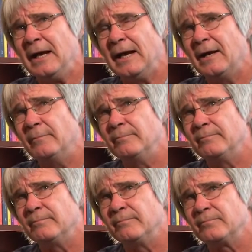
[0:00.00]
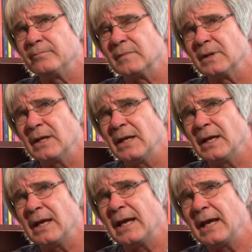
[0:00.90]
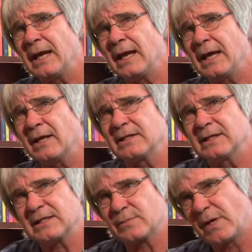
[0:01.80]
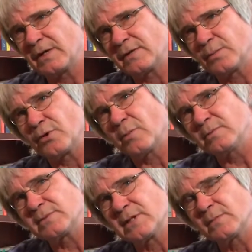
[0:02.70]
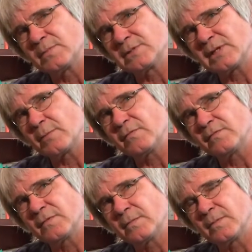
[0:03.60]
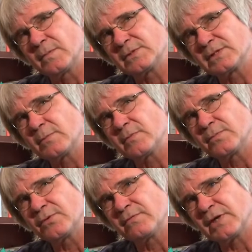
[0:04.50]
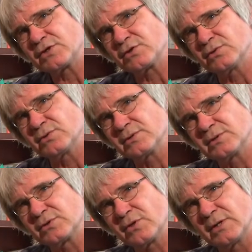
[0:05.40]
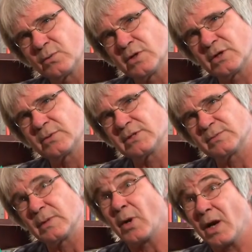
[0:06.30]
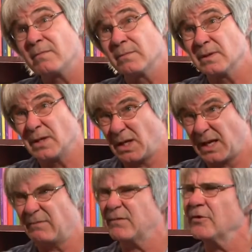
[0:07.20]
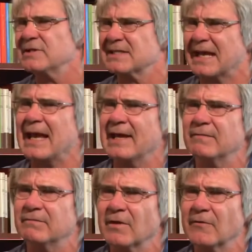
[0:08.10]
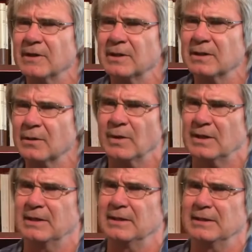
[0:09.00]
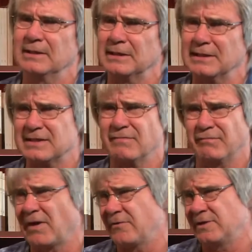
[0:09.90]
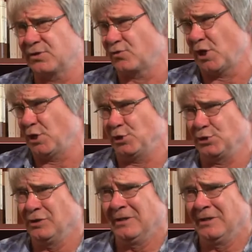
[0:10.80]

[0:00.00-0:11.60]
And I think that's part of the problem. Some professionals trying to work with these people get very scared very quickly. I think that's very strange.